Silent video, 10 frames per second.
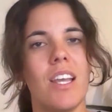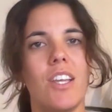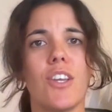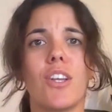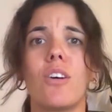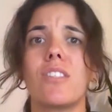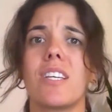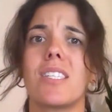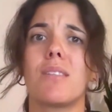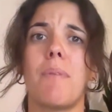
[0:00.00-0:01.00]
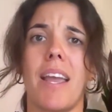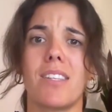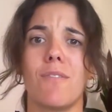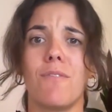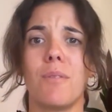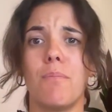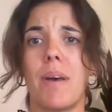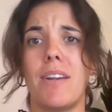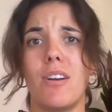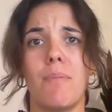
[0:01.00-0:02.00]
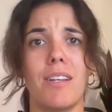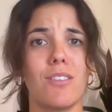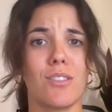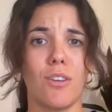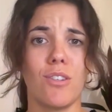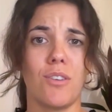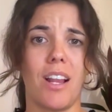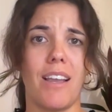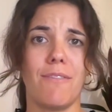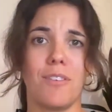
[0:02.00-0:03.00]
You can also expect to feel better about your social life.